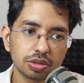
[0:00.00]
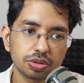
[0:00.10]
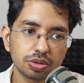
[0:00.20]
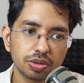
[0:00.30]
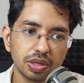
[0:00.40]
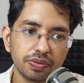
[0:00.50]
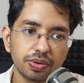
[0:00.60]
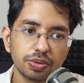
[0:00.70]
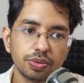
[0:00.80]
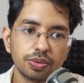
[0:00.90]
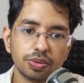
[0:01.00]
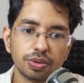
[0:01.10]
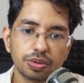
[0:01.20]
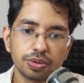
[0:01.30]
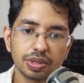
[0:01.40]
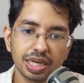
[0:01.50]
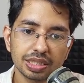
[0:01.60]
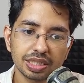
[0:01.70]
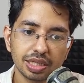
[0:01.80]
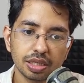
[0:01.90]
So if you go to get
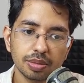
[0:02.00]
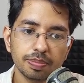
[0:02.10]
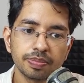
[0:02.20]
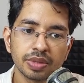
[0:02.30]
setup,